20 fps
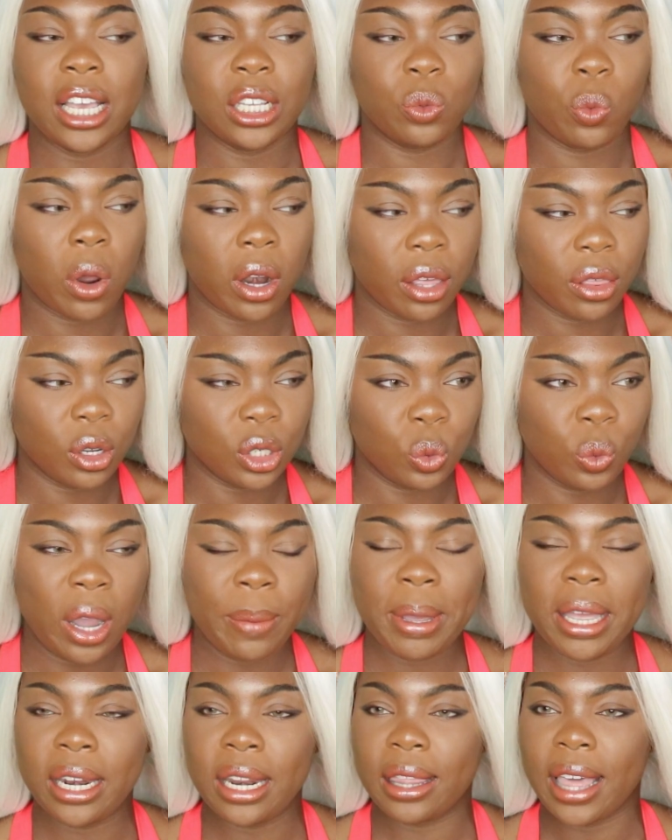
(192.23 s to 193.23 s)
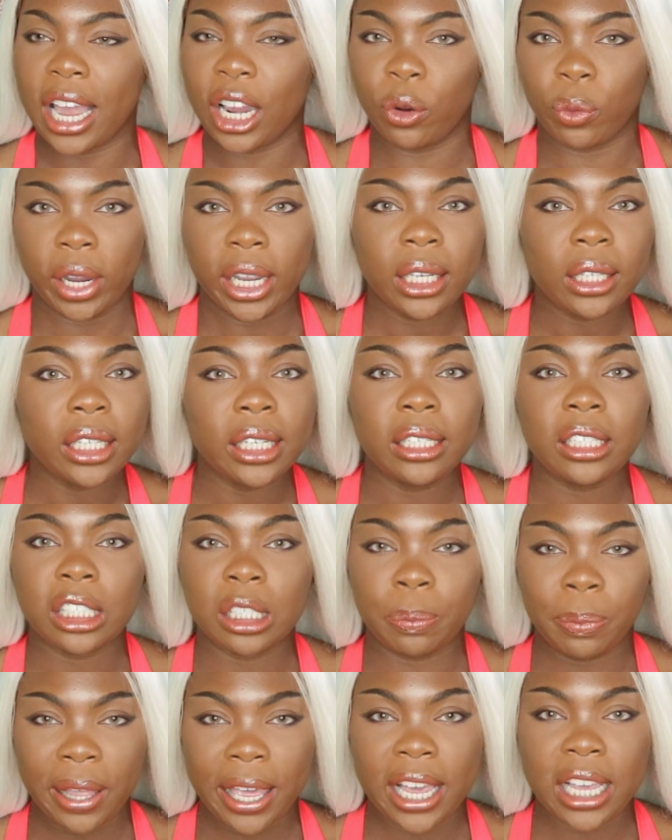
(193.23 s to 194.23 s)
is one of those women that greatly
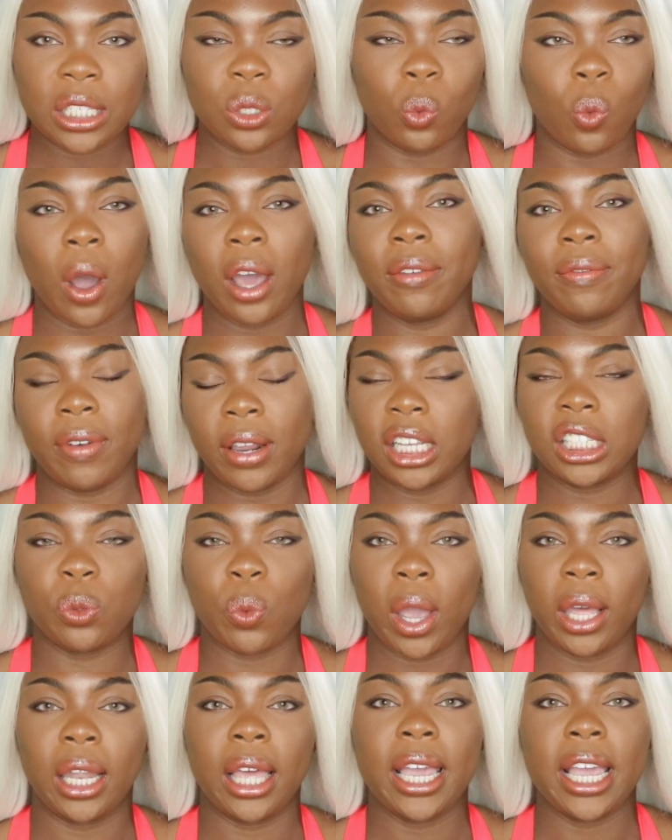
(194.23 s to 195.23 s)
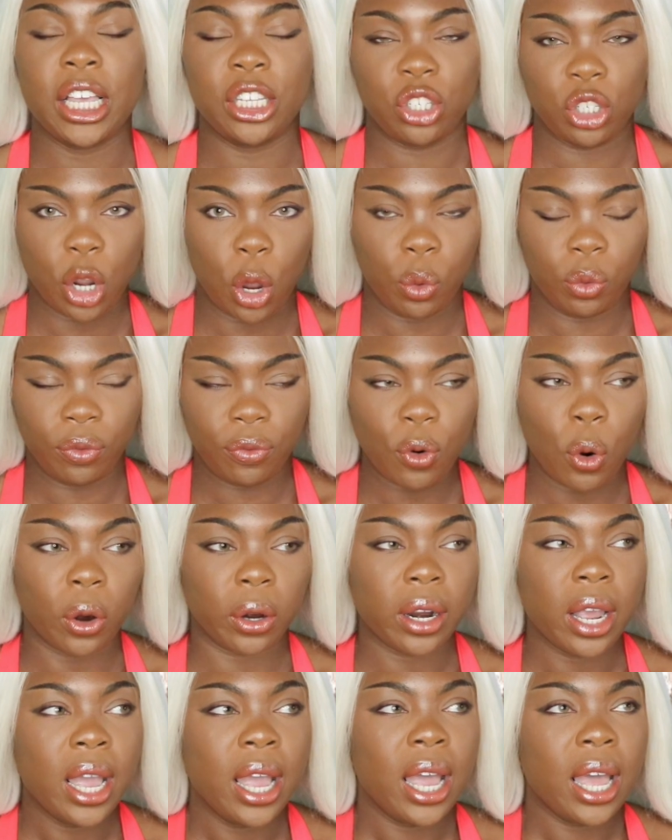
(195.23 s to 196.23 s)
displays what Venezuela is known
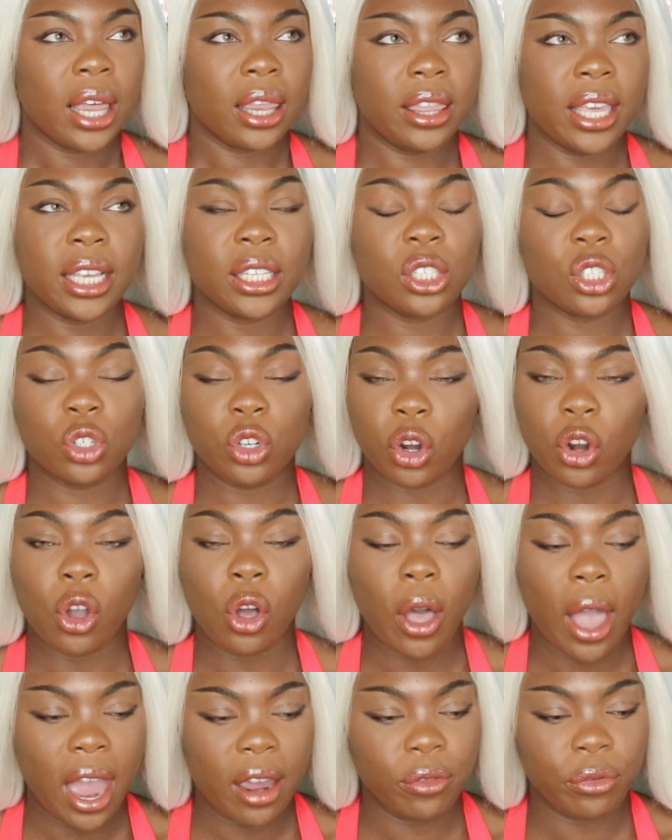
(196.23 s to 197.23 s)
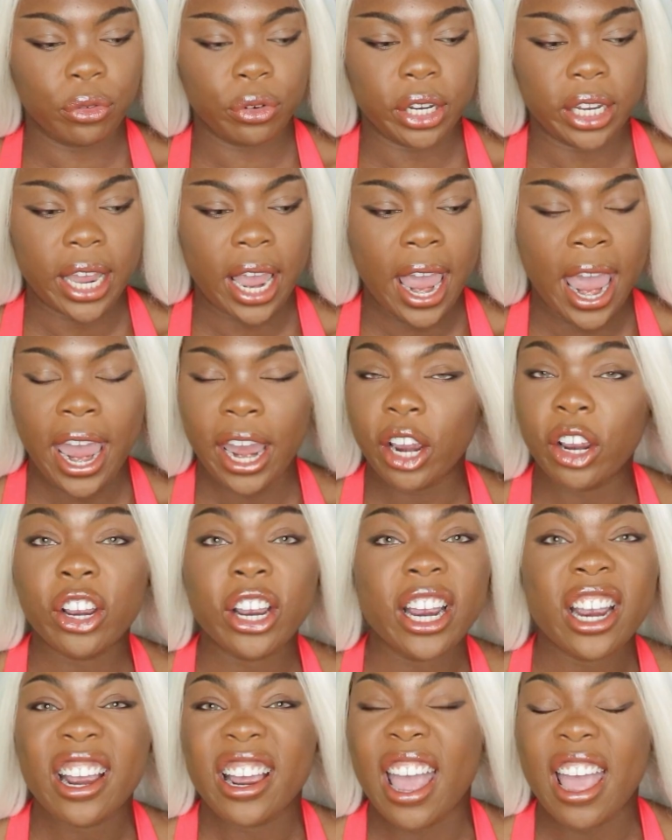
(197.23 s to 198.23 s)
for. This girl, every
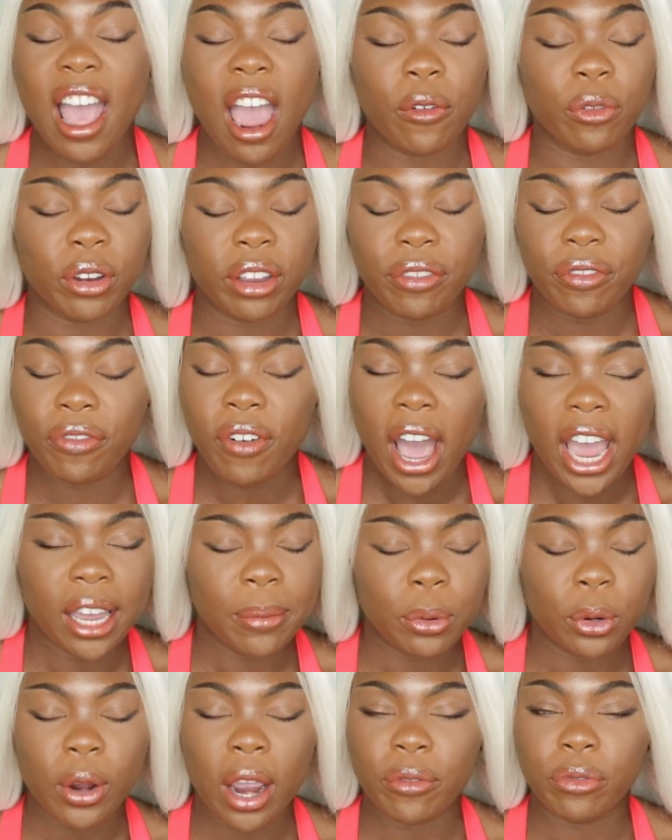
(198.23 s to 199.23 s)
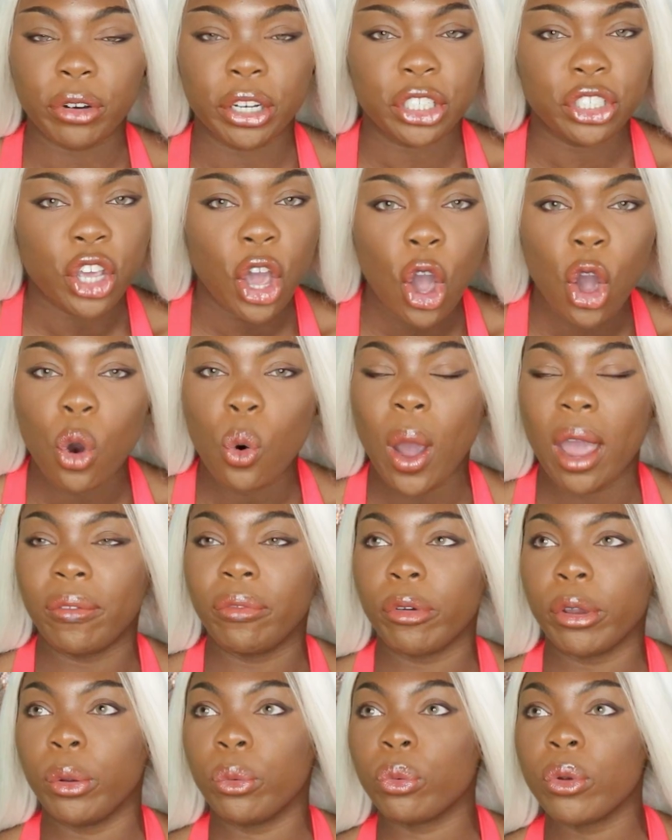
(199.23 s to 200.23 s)
hair, every fiber, every toe,
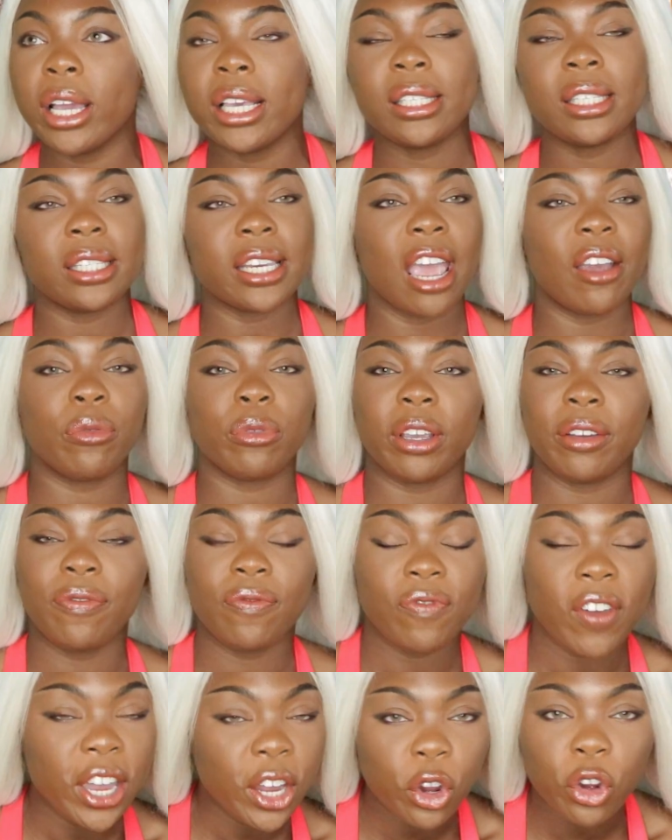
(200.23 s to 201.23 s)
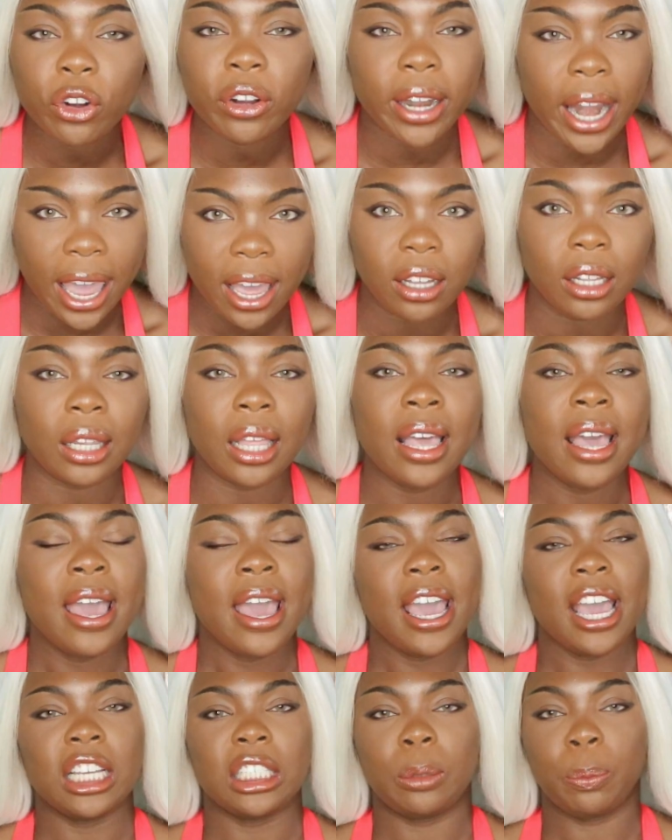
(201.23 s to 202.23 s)
every wrist, every fingernail
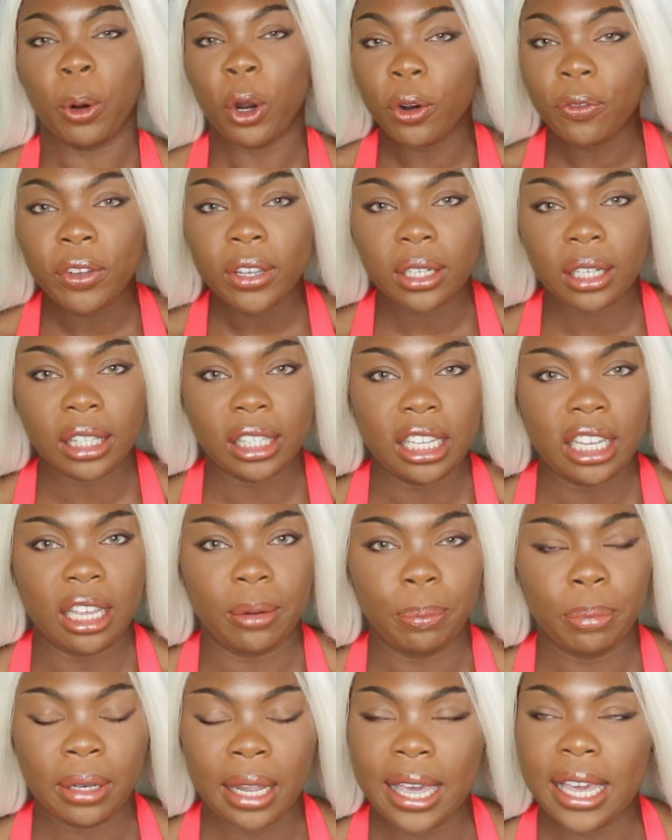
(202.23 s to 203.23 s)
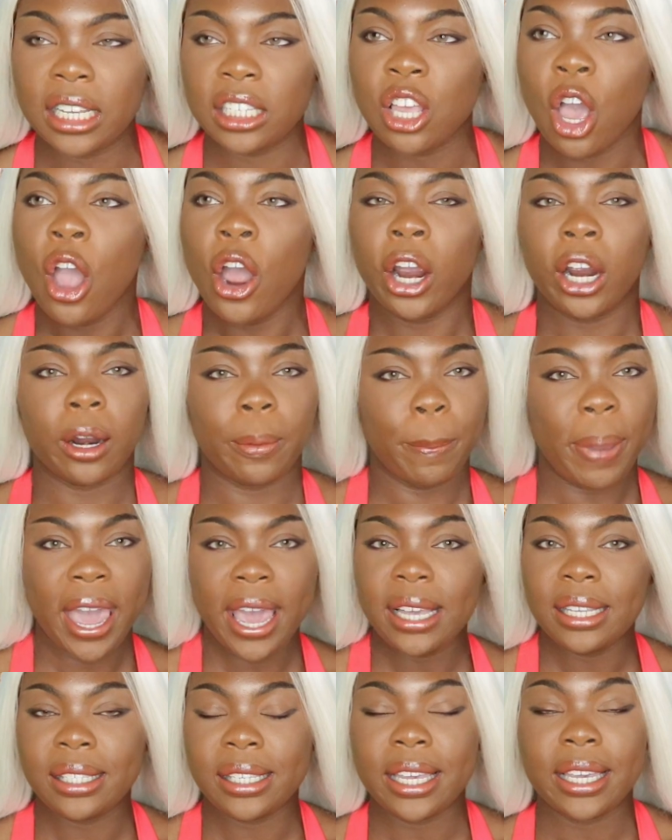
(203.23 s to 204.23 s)
is perfectly in place. Her
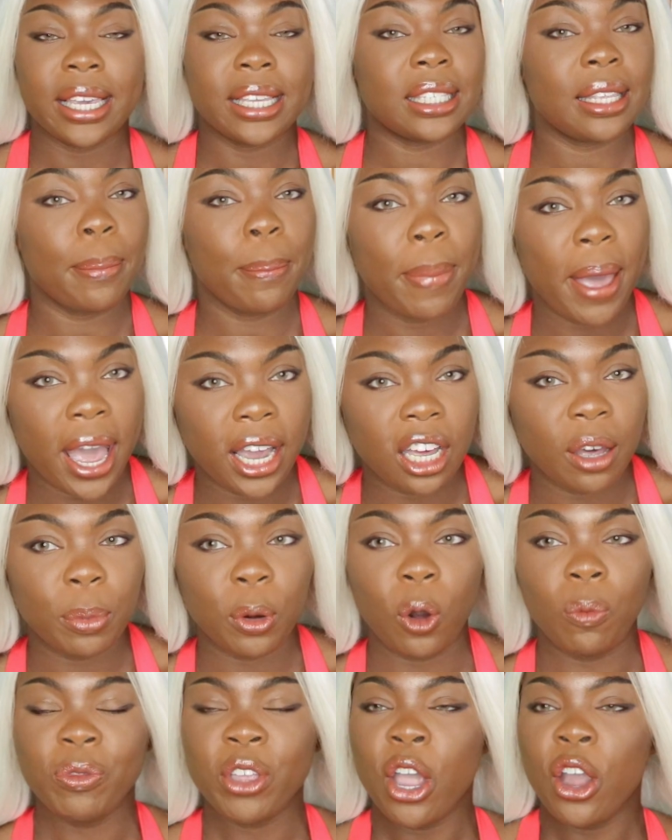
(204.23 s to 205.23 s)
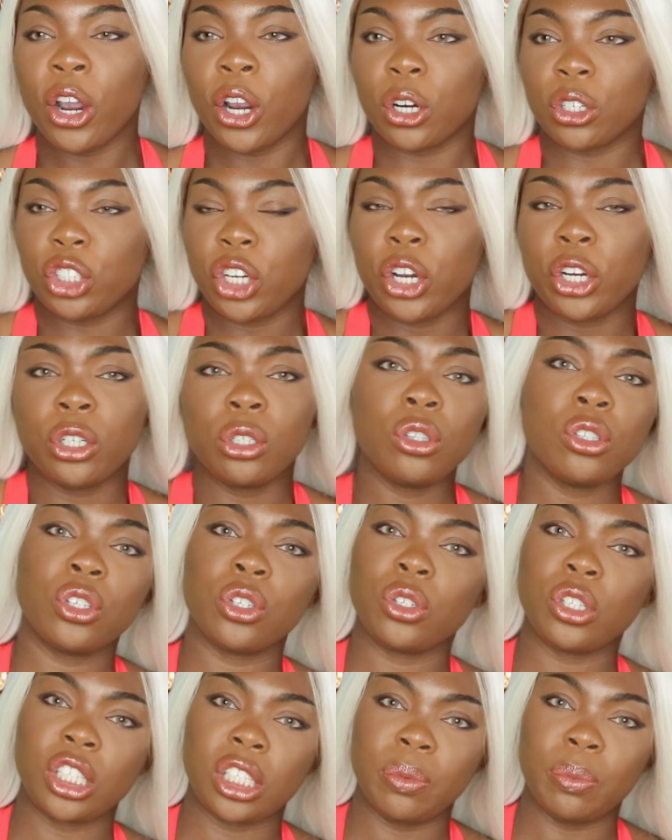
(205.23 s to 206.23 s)
pacing is impeccable. Her
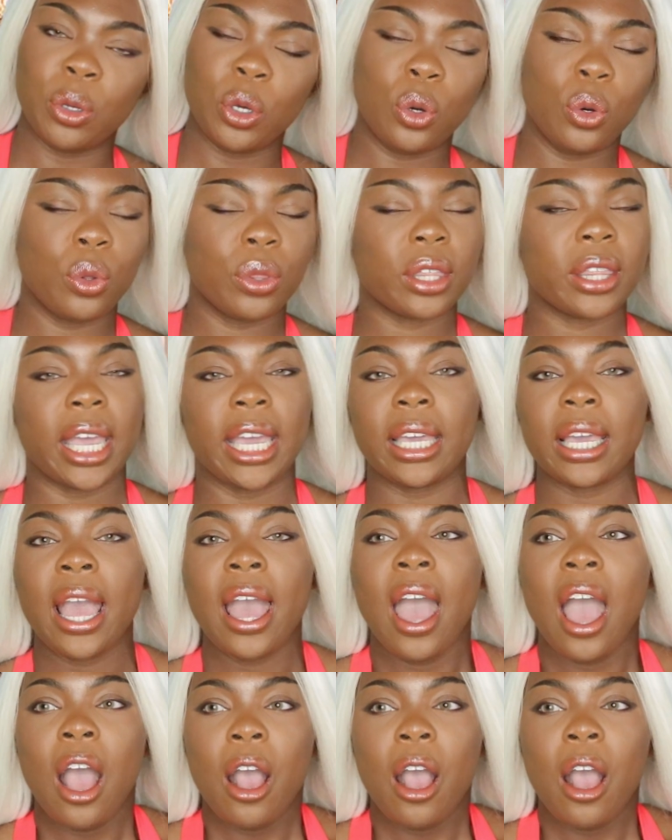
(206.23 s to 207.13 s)
turns are smooth. Like,